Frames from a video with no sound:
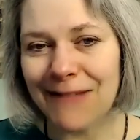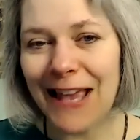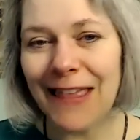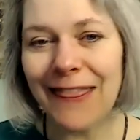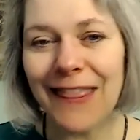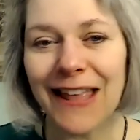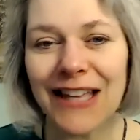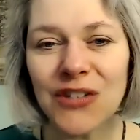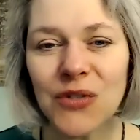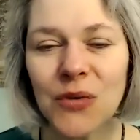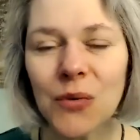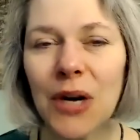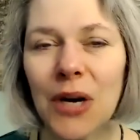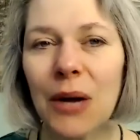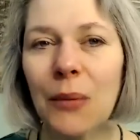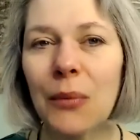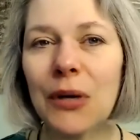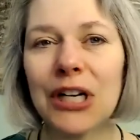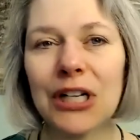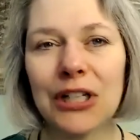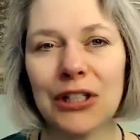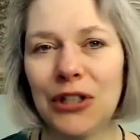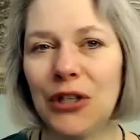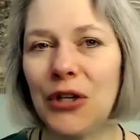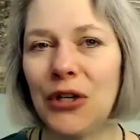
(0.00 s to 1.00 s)
that's what I
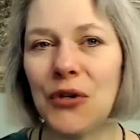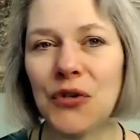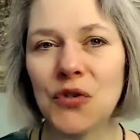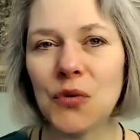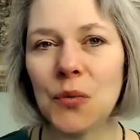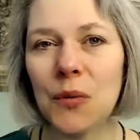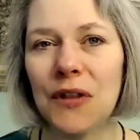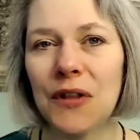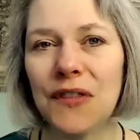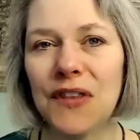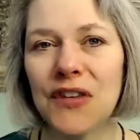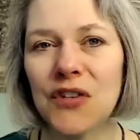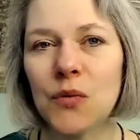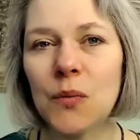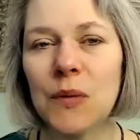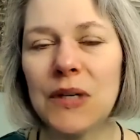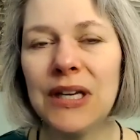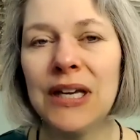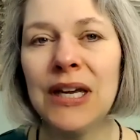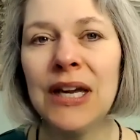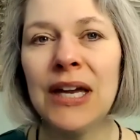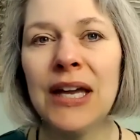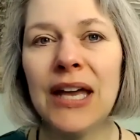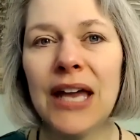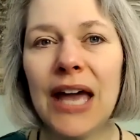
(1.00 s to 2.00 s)
want to close with as
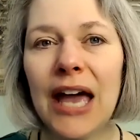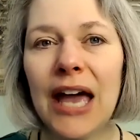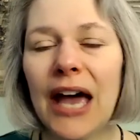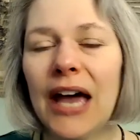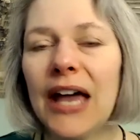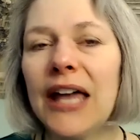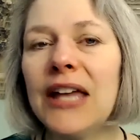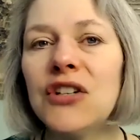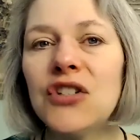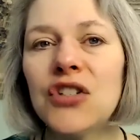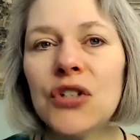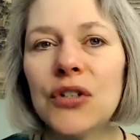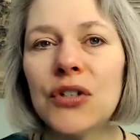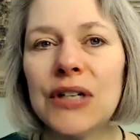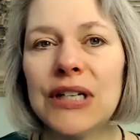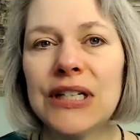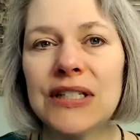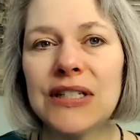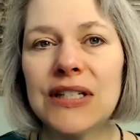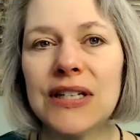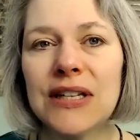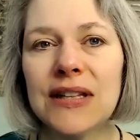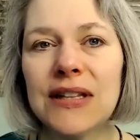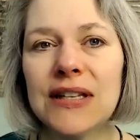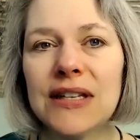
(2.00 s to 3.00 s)
we enter
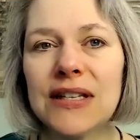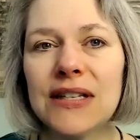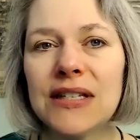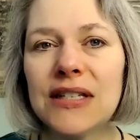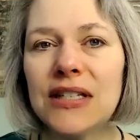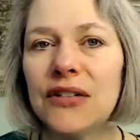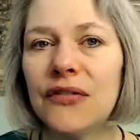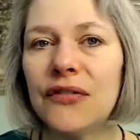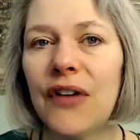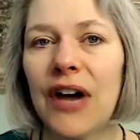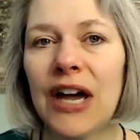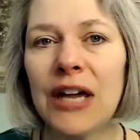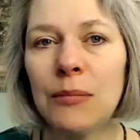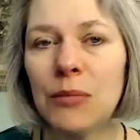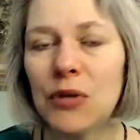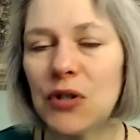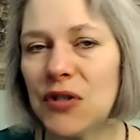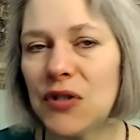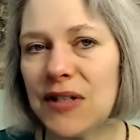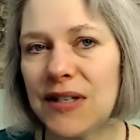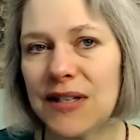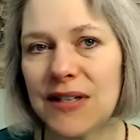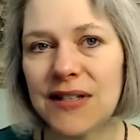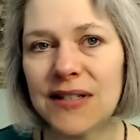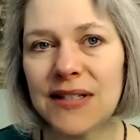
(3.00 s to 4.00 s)
into this Divine
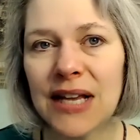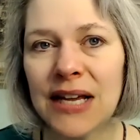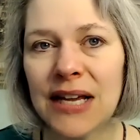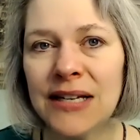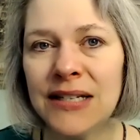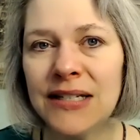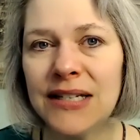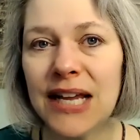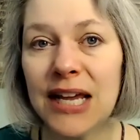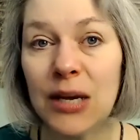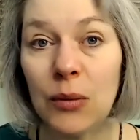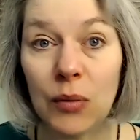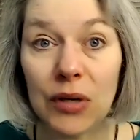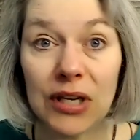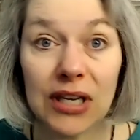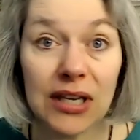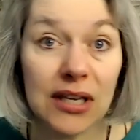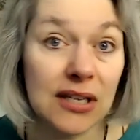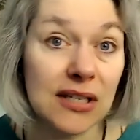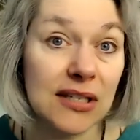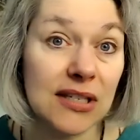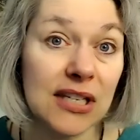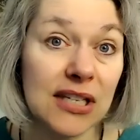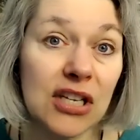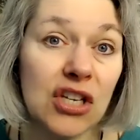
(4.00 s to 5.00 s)
Mercy Sunday and we
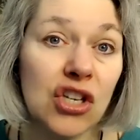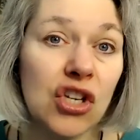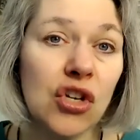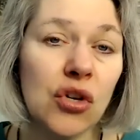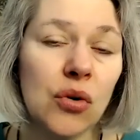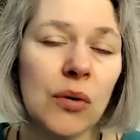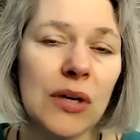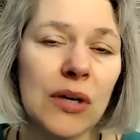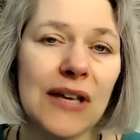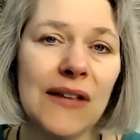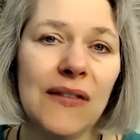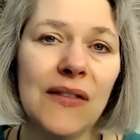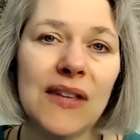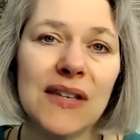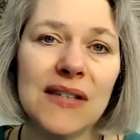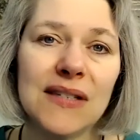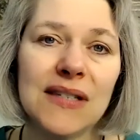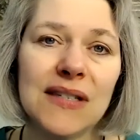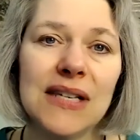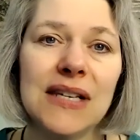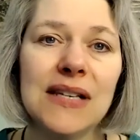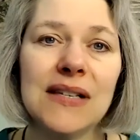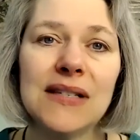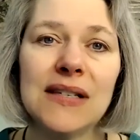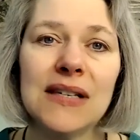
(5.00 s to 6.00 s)
continue in the
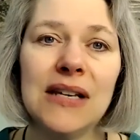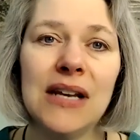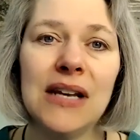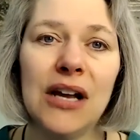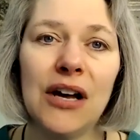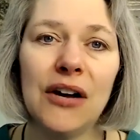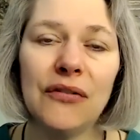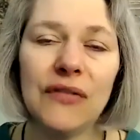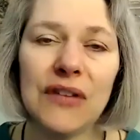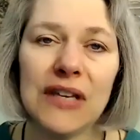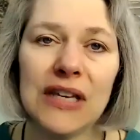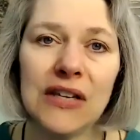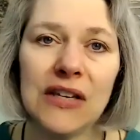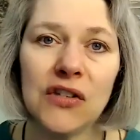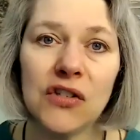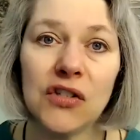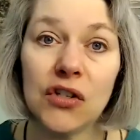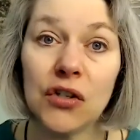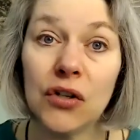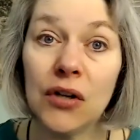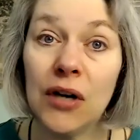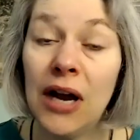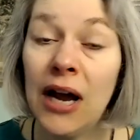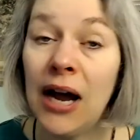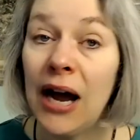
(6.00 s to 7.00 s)
season of
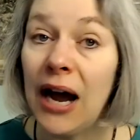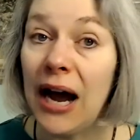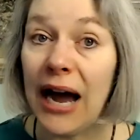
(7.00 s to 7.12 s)
Easter,